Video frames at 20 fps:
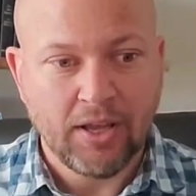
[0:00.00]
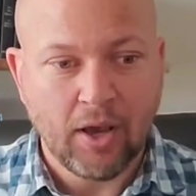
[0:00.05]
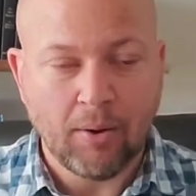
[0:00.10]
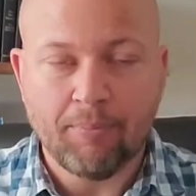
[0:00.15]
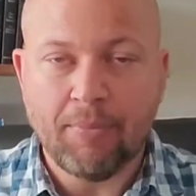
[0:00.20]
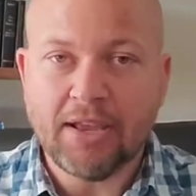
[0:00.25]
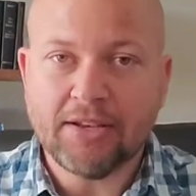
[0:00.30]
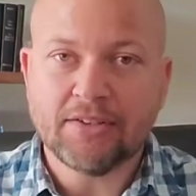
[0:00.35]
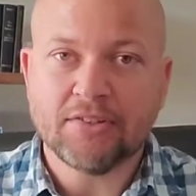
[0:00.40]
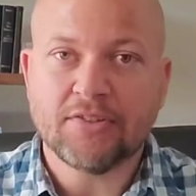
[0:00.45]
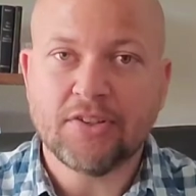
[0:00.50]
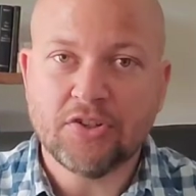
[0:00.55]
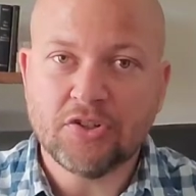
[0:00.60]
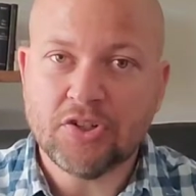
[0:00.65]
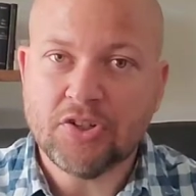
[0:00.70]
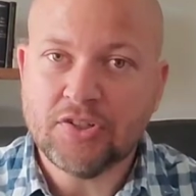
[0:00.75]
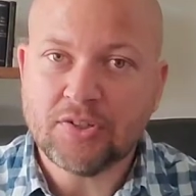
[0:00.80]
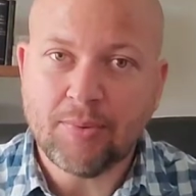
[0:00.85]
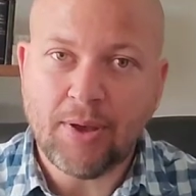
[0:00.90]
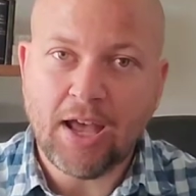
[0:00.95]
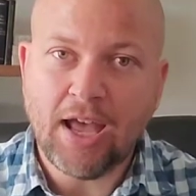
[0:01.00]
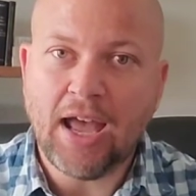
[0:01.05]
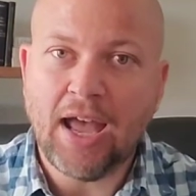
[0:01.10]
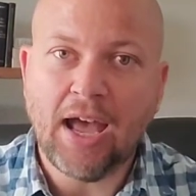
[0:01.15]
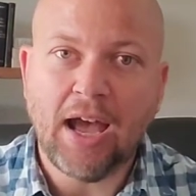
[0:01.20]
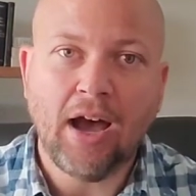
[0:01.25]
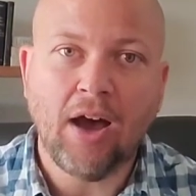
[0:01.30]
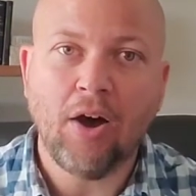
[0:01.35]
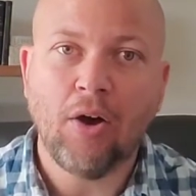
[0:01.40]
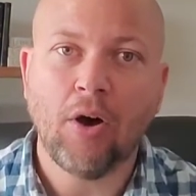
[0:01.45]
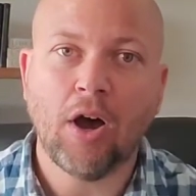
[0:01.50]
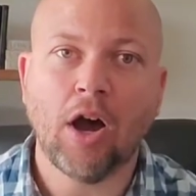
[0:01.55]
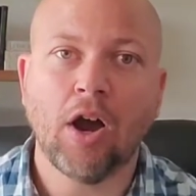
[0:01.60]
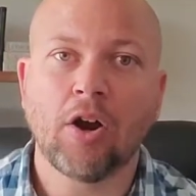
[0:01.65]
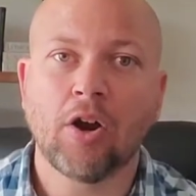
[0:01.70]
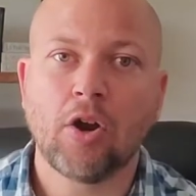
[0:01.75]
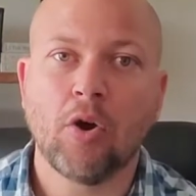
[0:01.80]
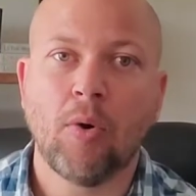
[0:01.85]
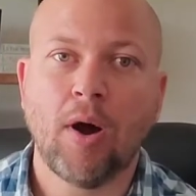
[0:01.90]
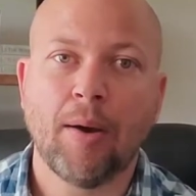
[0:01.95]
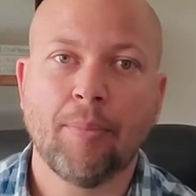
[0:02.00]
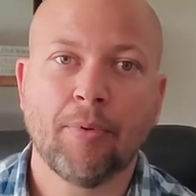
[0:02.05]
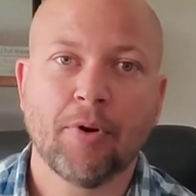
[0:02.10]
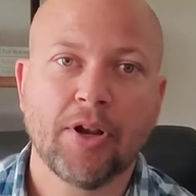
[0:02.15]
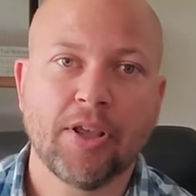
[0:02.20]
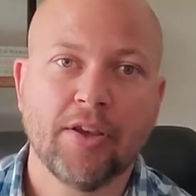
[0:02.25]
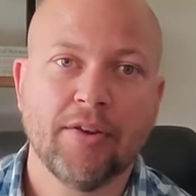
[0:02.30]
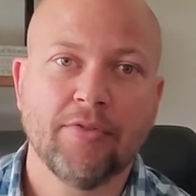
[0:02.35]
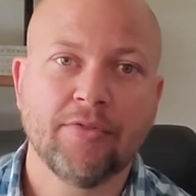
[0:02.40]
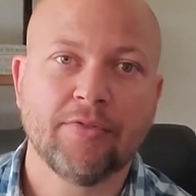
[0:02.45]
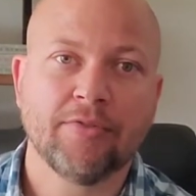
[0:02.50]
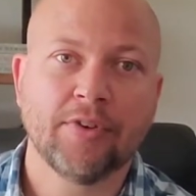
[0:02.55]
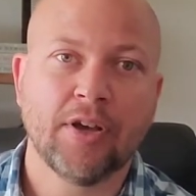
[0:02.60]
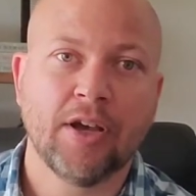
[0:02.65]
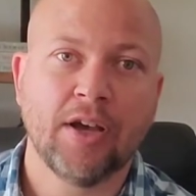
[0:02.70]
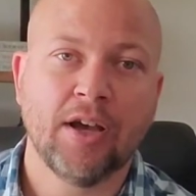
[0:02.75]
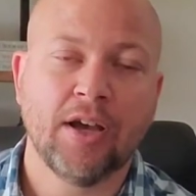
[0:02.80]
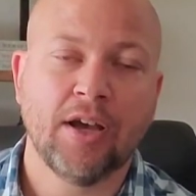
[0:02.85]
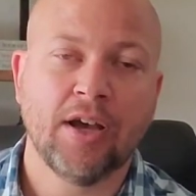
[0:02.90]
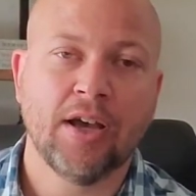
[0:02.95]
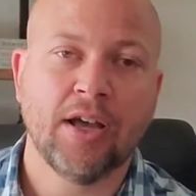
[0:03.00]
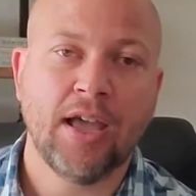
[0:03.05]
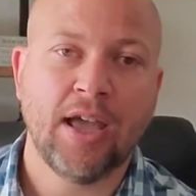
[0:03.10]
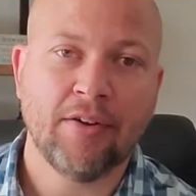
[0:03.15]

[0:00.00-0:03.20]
help make decisions about how our cooperative uh,